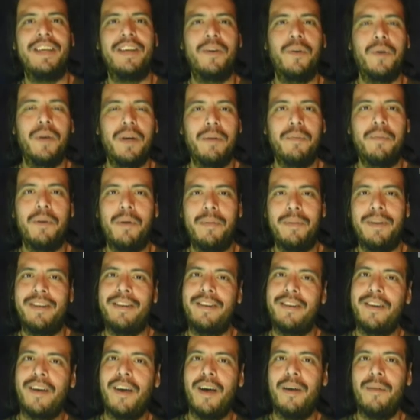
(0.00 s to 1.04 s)
to take a quick moment
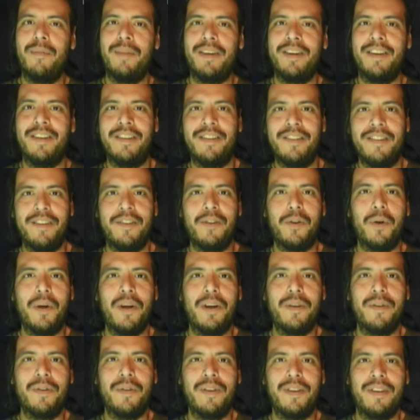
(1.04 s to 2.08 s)
to comment on the
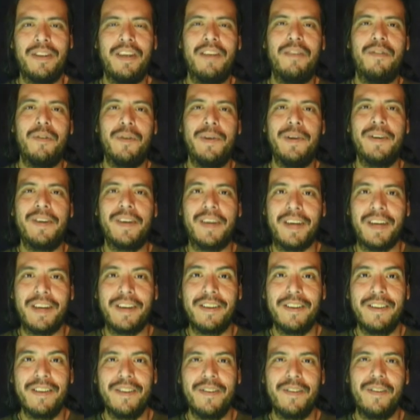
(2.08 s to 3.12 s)
situation with David Wilcock,
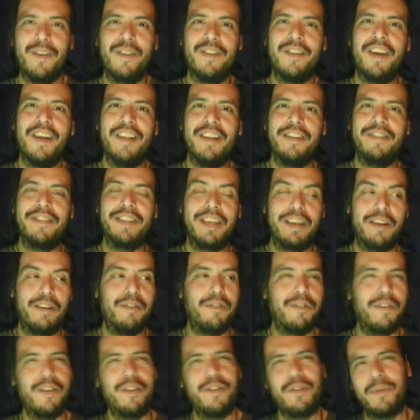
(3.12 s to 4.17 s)
or as I lovingly
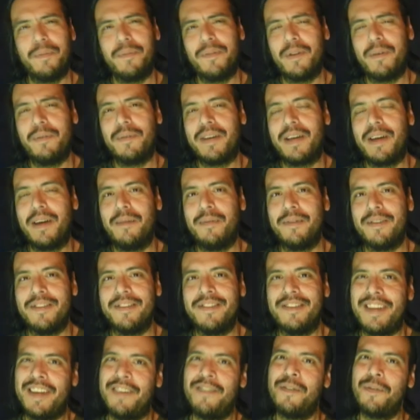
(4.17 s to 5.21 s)
refer to him sometimes
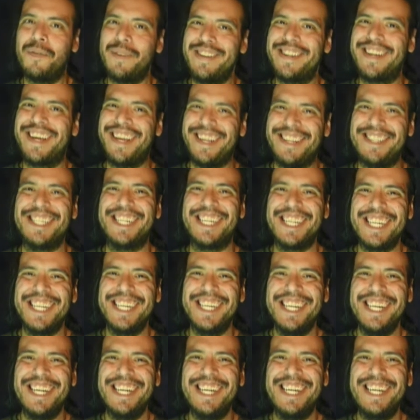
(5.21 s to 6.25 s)
as David Wilcasey.
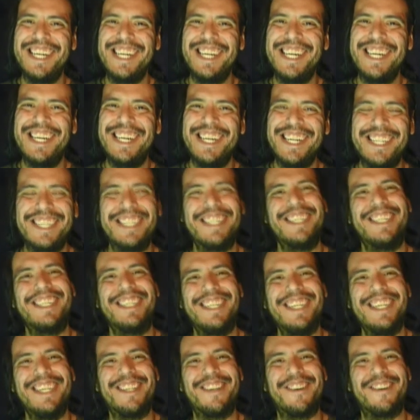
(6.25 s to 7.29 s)

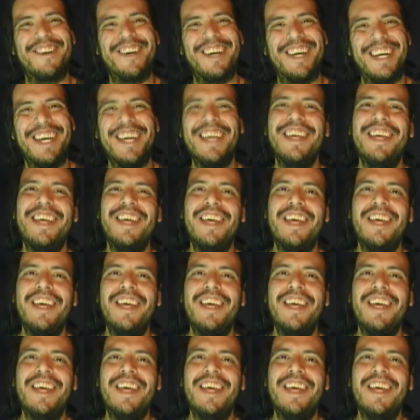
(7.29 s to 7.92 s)
Either way,